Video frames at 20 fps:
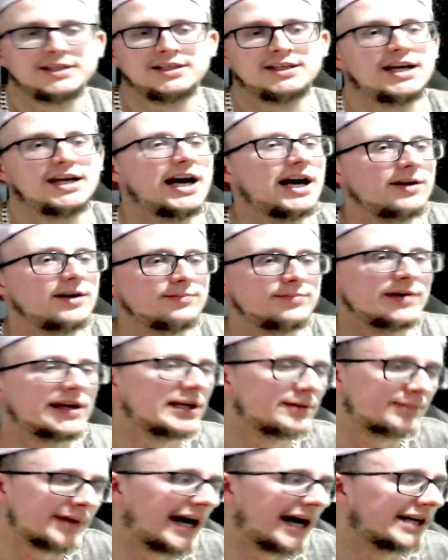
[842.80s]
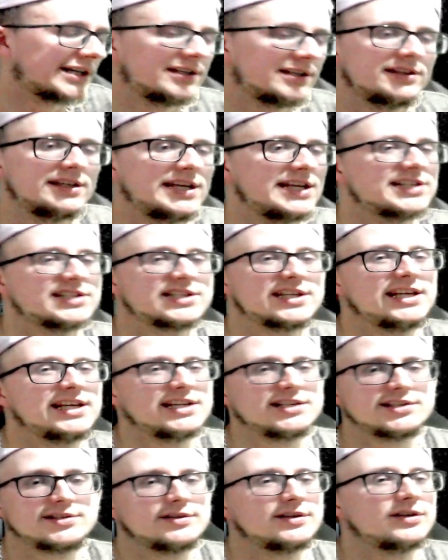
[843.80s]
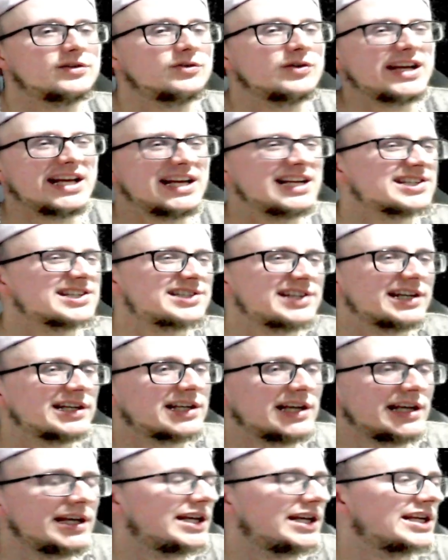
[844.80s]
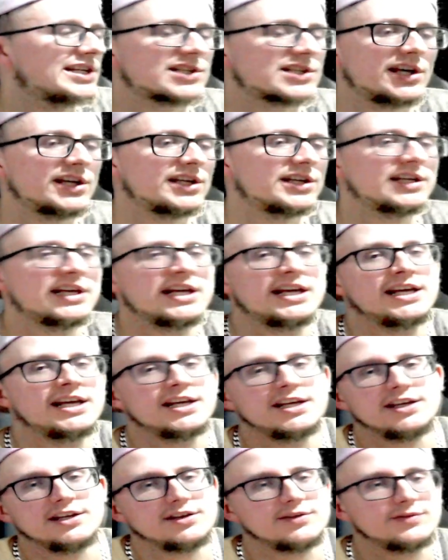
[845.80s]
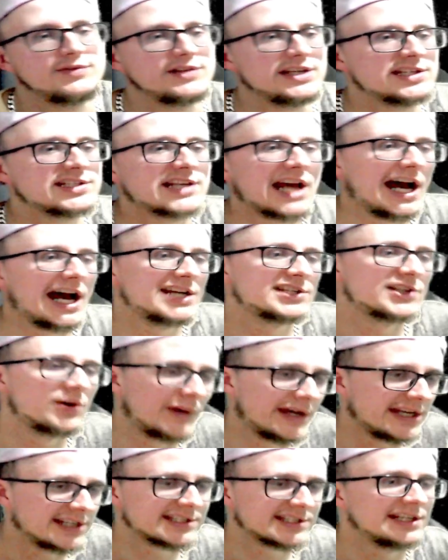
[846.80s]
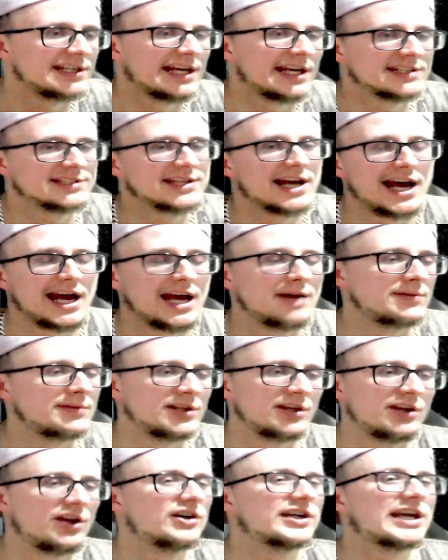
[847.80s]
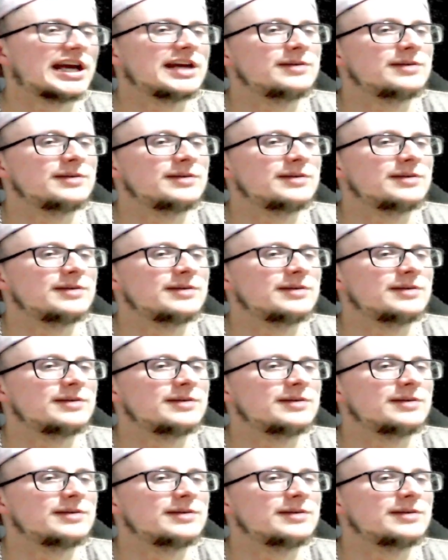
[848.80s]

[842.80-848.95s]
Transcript: and bring it back. Realistically, it's going to... These guys are wasting their time and they're not getting